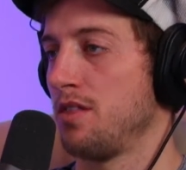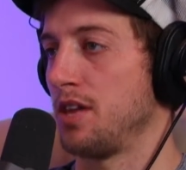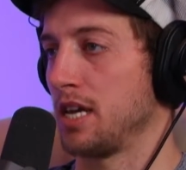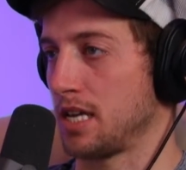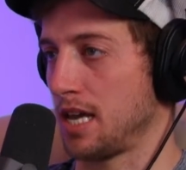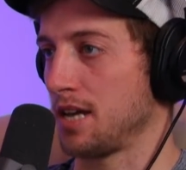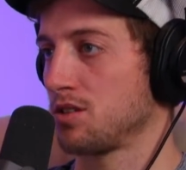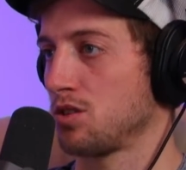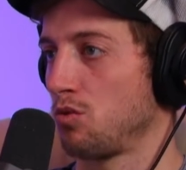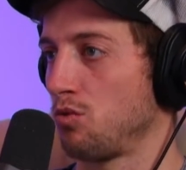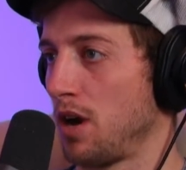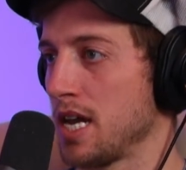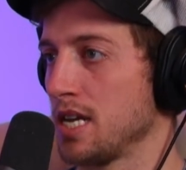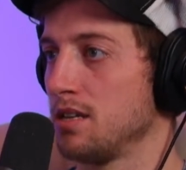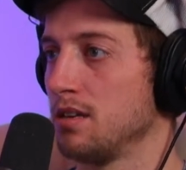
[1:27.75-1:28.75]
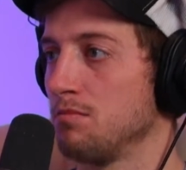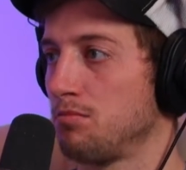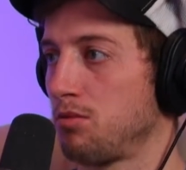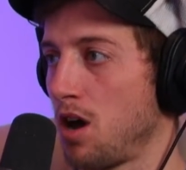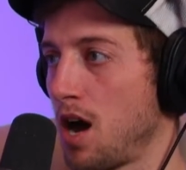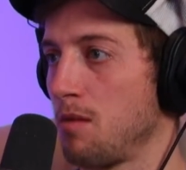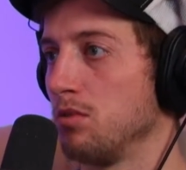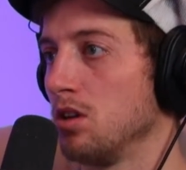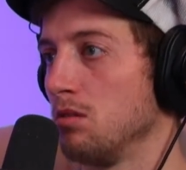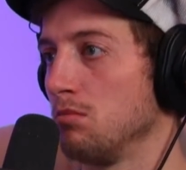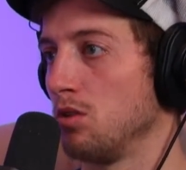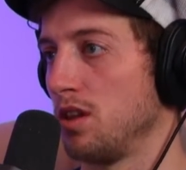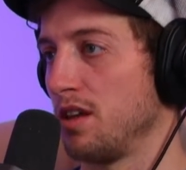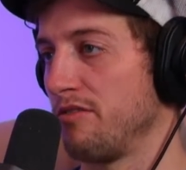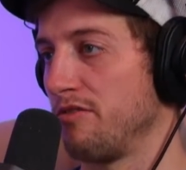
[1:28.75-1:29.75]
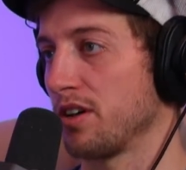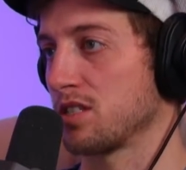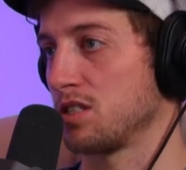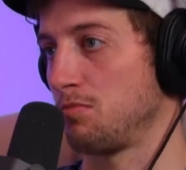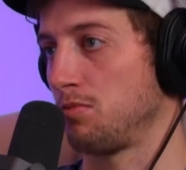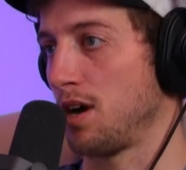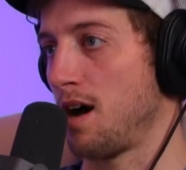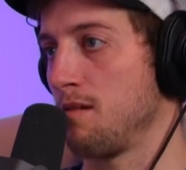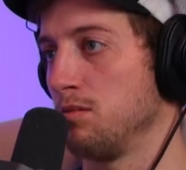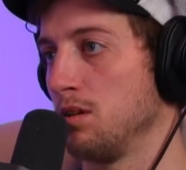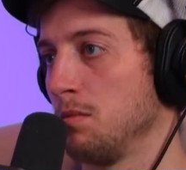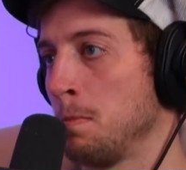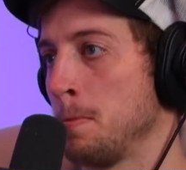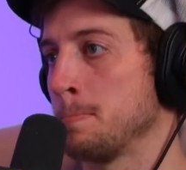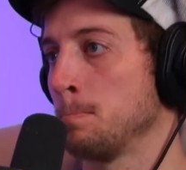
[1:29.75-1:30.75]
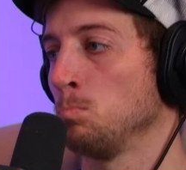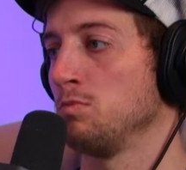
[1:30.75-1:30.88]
They guess the right problem, or they fix the problem.